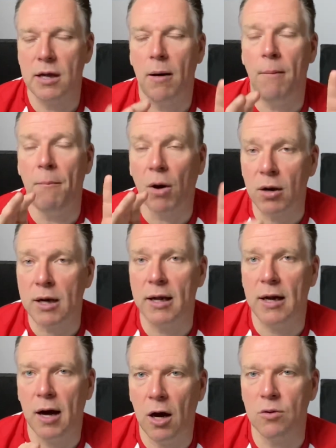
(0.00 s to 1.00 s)

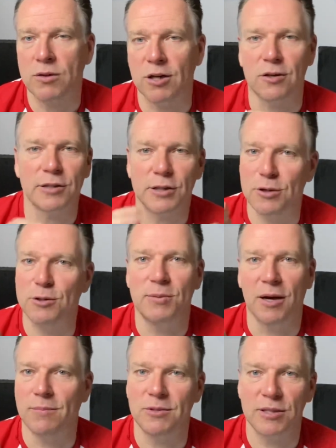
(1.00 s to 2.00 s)
market out there. Excuse me.
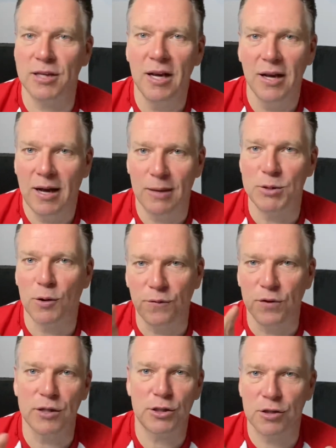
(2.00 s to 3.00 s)
I'm so
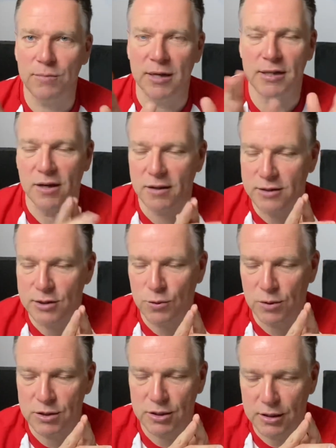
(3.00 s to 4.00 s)
flustered. My tongue is
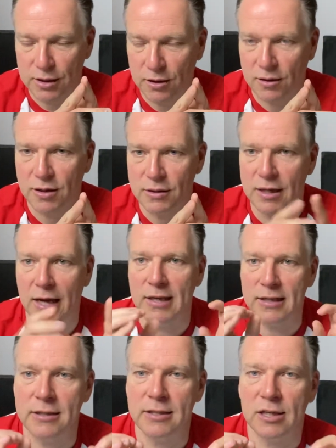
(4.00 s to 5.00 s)
twisting here because it
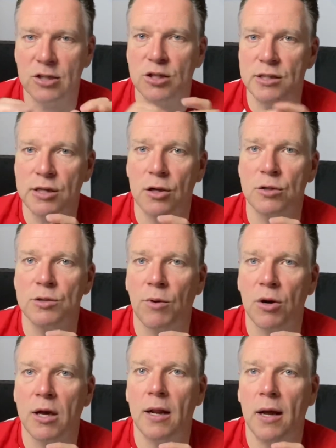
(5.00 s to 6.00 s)
such a seller's
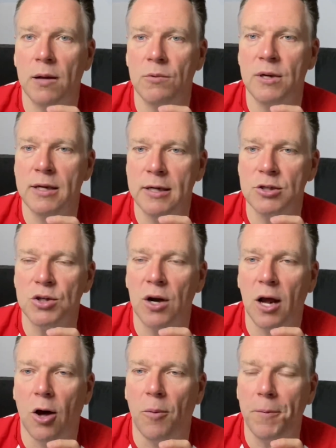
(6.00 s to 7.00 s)
market, and we need your
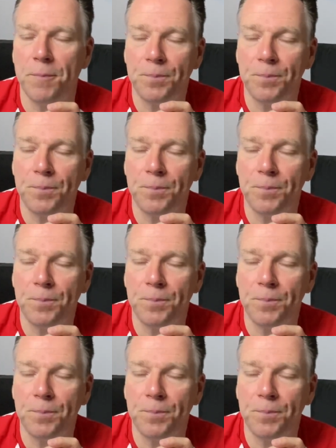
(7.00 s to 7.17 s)
help.